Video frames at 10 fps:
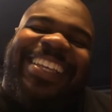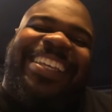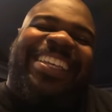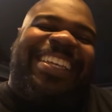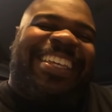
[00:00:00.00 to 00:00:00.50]

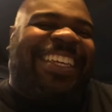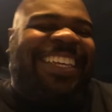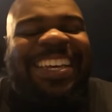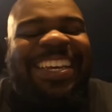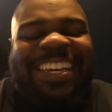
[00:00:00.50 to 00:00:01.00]
true.
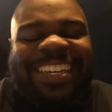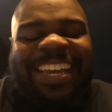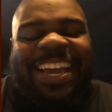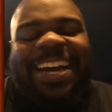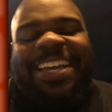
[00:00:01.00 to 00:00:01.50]

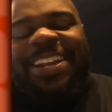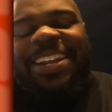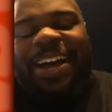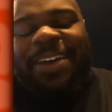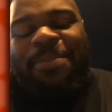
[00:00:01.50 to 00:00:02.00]
Yeah,
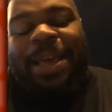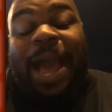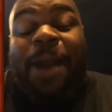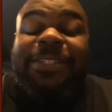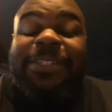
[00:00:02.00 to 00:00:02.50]
you know, I,
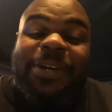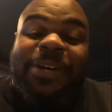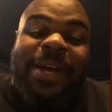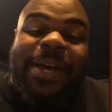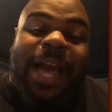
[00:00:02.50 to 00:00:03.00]
I was. You
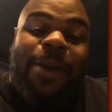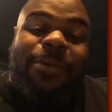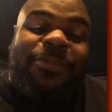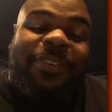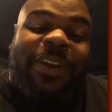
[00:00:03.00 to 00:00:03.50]
know what?
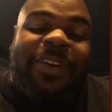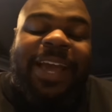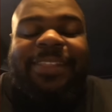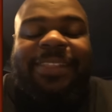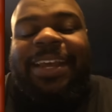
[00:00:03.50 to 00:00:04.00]
I was
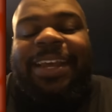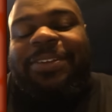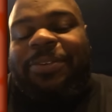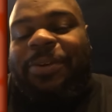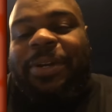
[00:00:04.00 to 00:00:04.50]
very
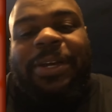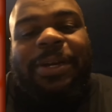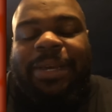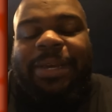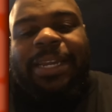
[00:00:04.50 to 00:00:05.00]
athletic growing
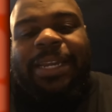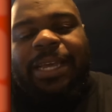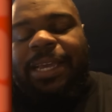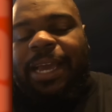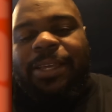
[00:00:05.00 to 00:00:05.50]
up,
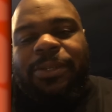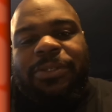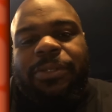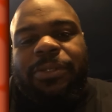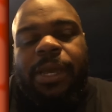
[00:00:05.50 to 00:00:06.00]
man. I, I
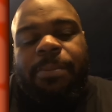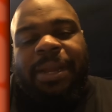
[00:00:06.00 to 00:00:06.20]
used to.